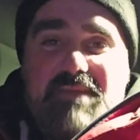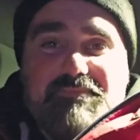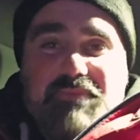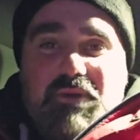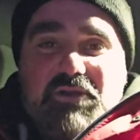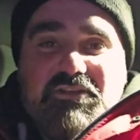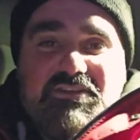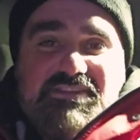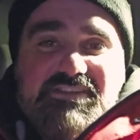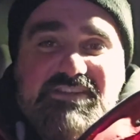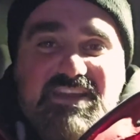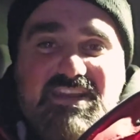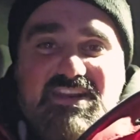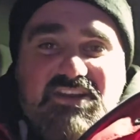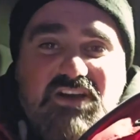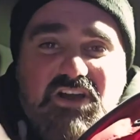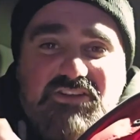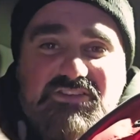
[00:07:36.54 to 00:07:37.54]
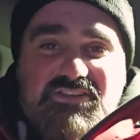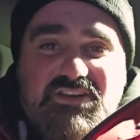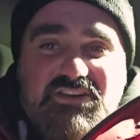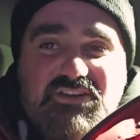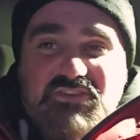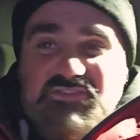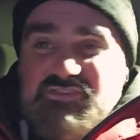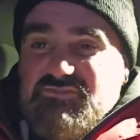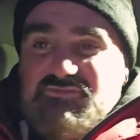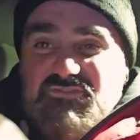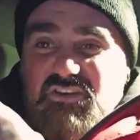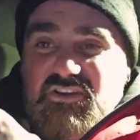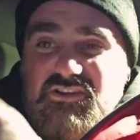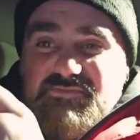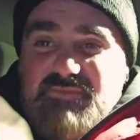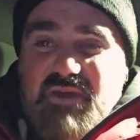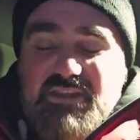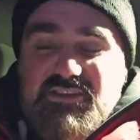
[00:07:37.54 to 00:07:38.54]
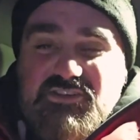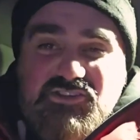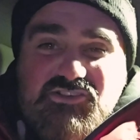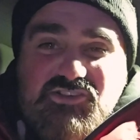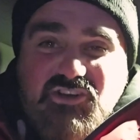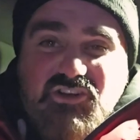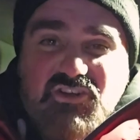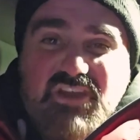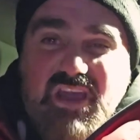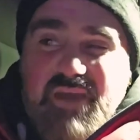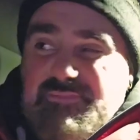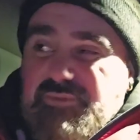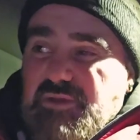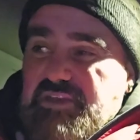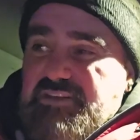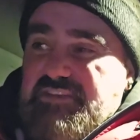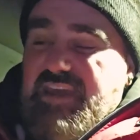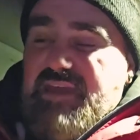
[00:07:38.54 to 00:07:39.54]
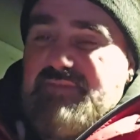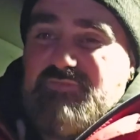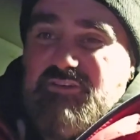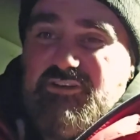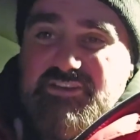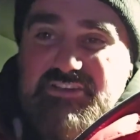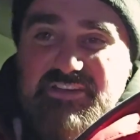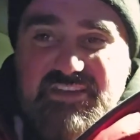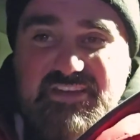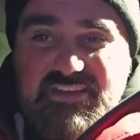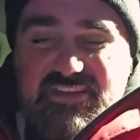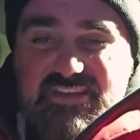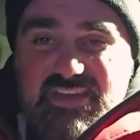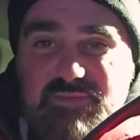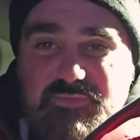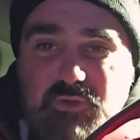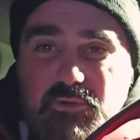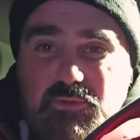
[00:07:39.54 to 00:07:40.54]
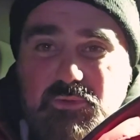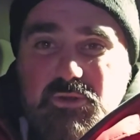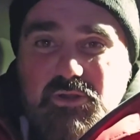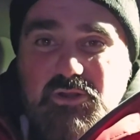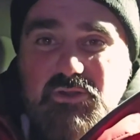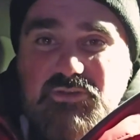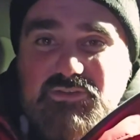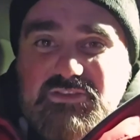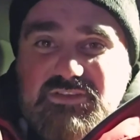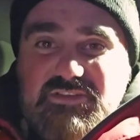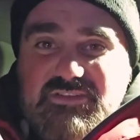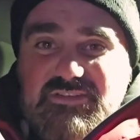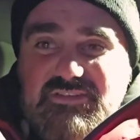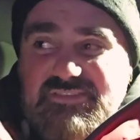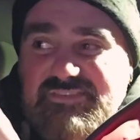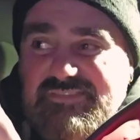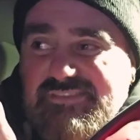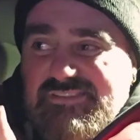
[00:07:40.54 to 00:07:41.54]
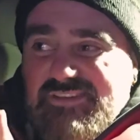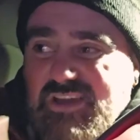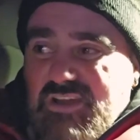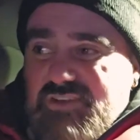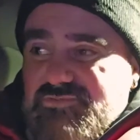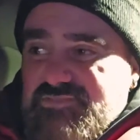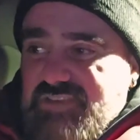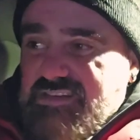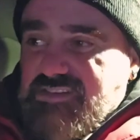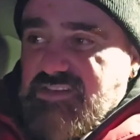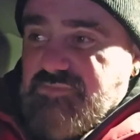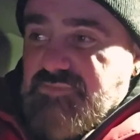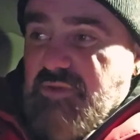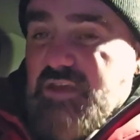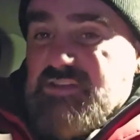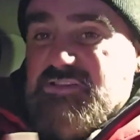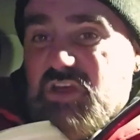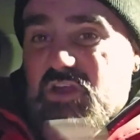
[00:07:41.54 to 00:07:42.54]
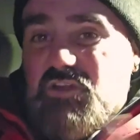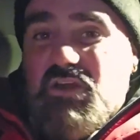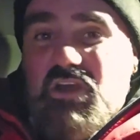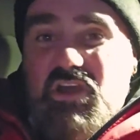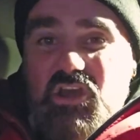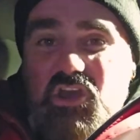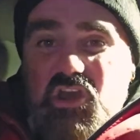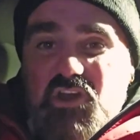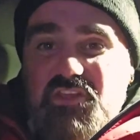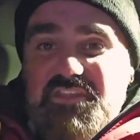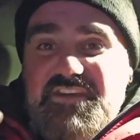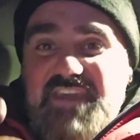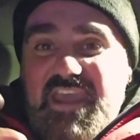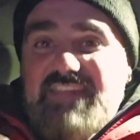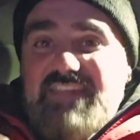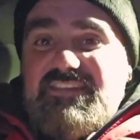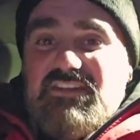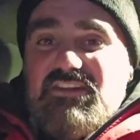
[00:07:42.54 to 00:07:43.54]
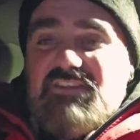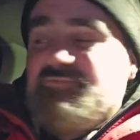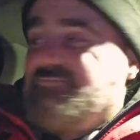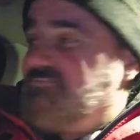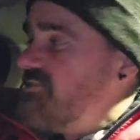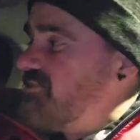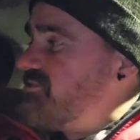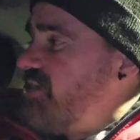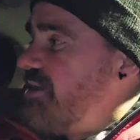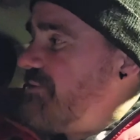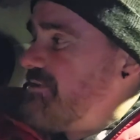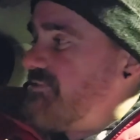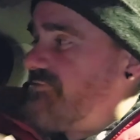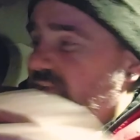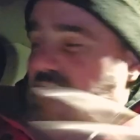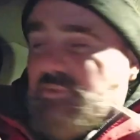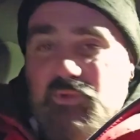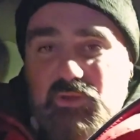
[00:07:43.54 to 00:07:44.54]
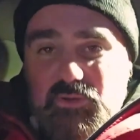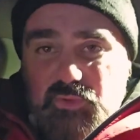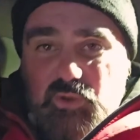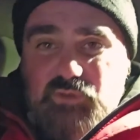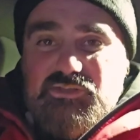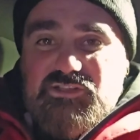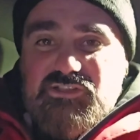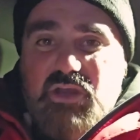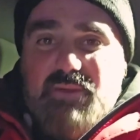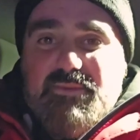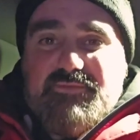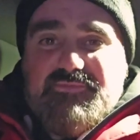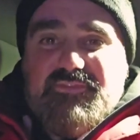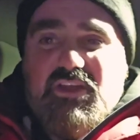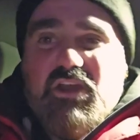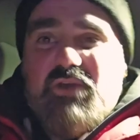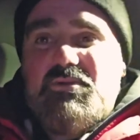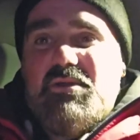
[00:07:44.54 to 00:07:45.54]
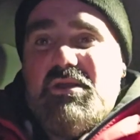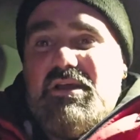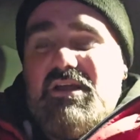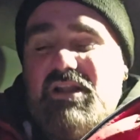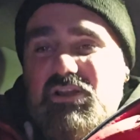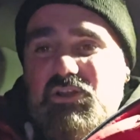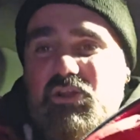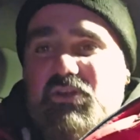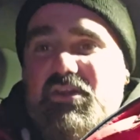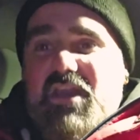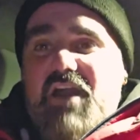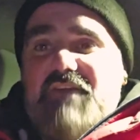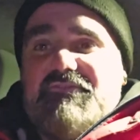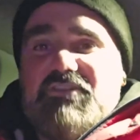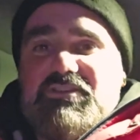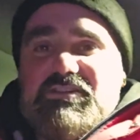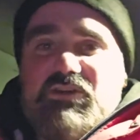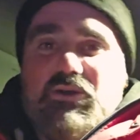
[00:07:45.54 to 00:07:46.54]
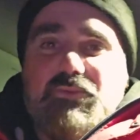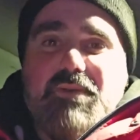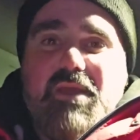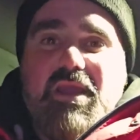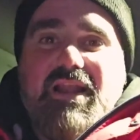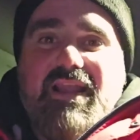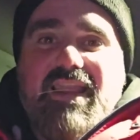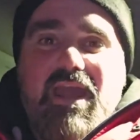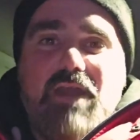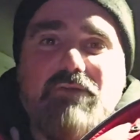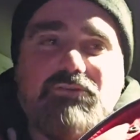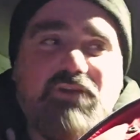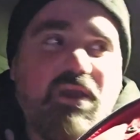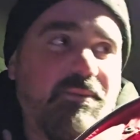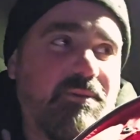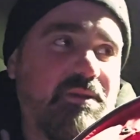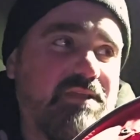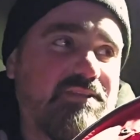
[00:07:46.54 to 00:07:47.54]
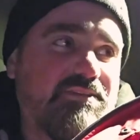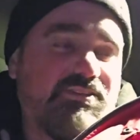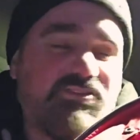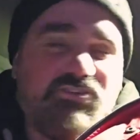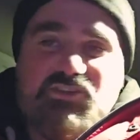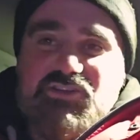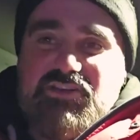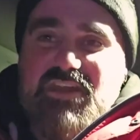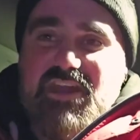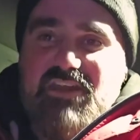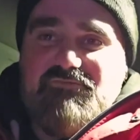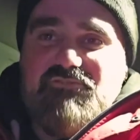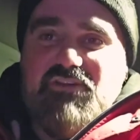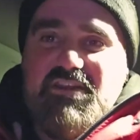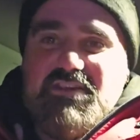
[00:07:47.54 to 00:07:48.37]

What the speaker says: by the city lights. It looks amazing just to look at, but in camera, it probably would have looked, you know, 10 times better. So at the end of the time lapse video, when you watch the time lapse video, look out for this little bit of cloud coming in that's just lit really